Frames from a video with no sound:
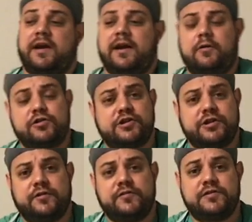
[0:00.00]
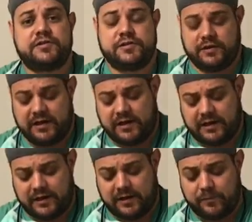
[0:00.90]
8-hour shifts.
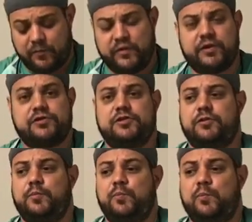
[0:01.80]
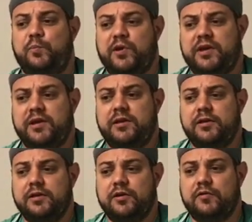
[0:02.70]
There's a big
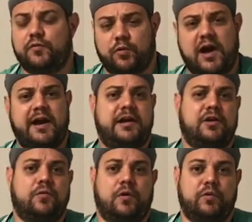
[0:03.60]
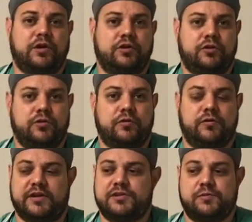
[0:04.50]
variety in what we do.
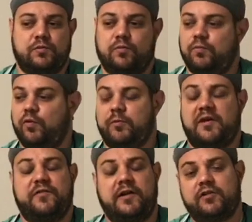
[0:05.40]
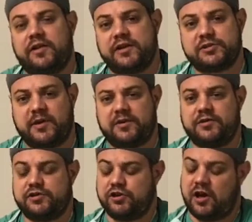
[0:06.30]
That's one of my favorite things about
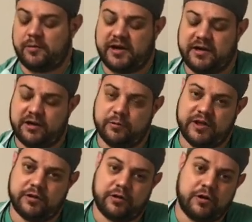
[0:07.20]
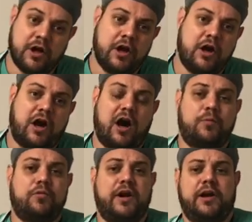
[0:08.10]
this job. I can either be in the
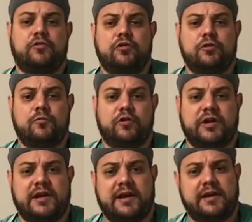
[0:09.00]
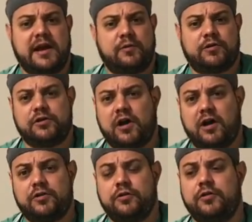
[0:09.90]
operating room working hand in hand with the
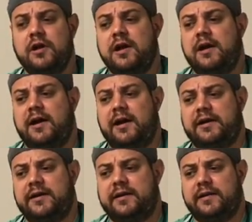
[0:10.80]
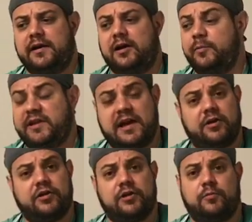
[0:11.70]
doctor. I can be
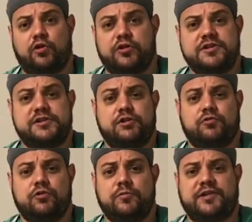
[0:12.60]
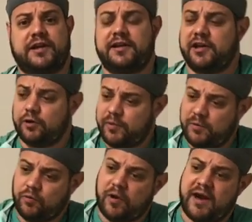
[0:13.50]
down in the emergency room taking care of
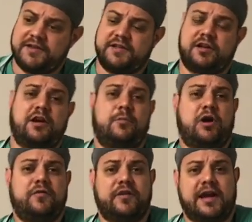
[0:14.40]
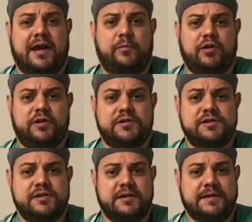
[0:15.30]
people right as they come off the
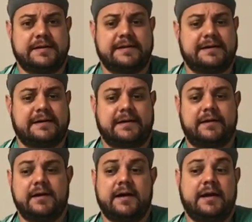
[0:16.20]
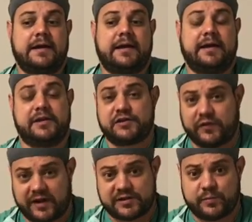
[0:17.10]
ambulance. It is
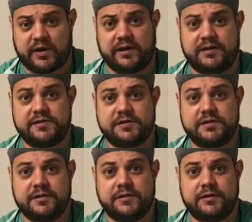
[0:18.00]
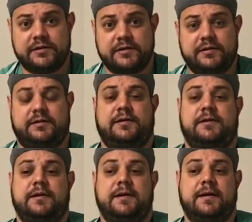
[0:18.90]
fast-paced,
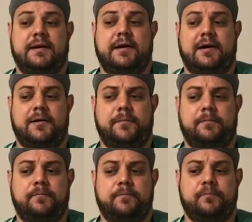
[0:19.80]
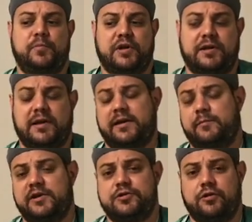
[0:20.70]
but like I
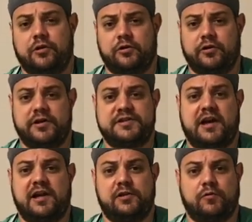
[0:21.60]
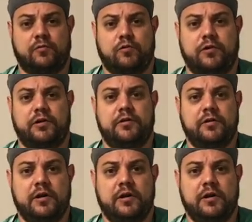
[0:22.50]
mentioned earlier, it is highly rewarding.